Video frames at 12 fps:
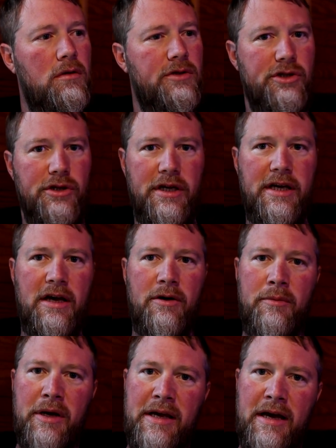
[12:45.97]
should I
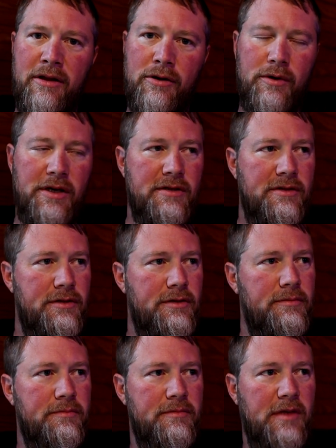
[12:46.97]
count my calories?
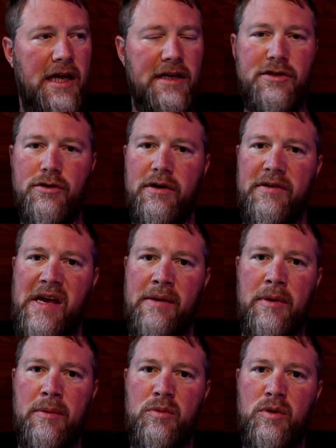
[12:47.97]
The answer I
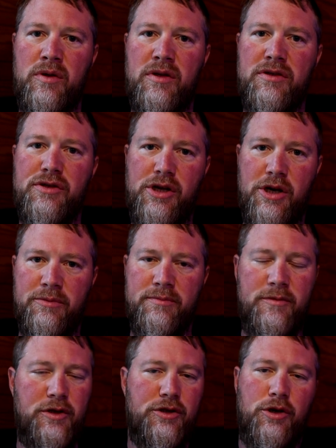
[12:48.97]
came up with is no.
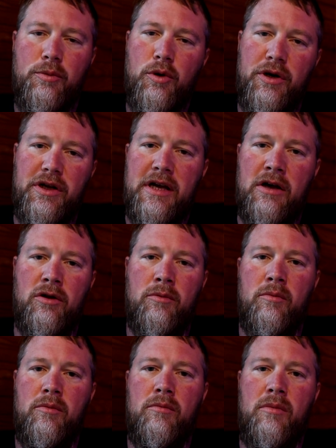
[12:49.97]
There's no point in
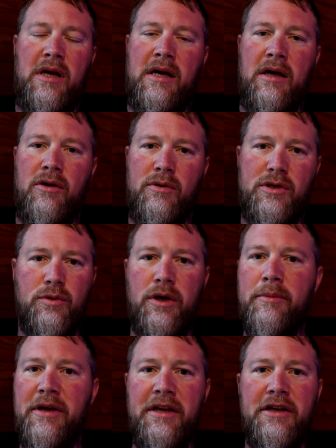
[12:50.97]
counting my calories when
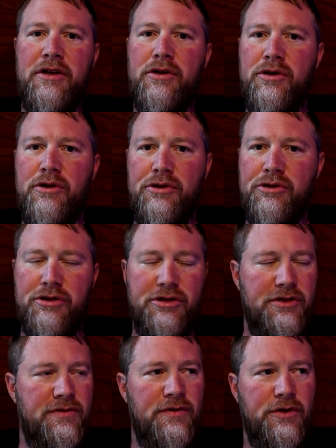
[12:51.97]
I'm eating good,
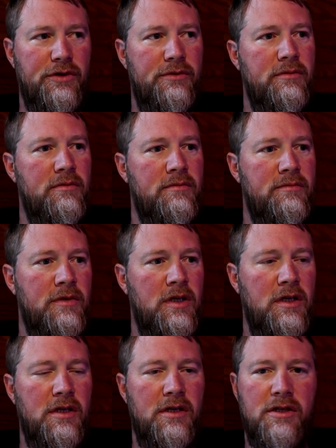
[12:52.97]
nutritious food.
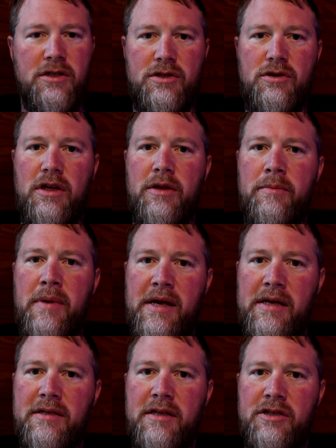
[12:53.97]
Just try to
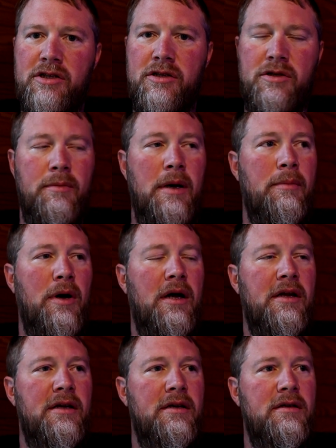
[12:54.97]
pay attention to my
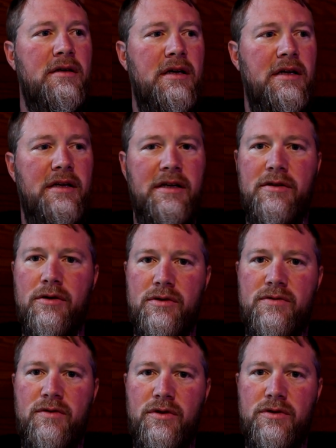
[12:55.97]
body and eat
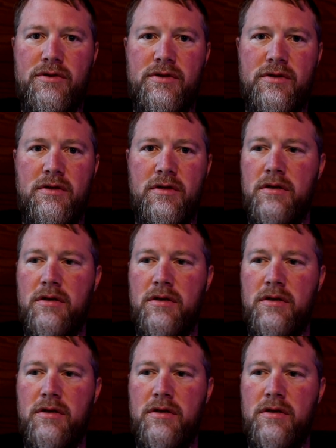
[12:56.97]
those foods.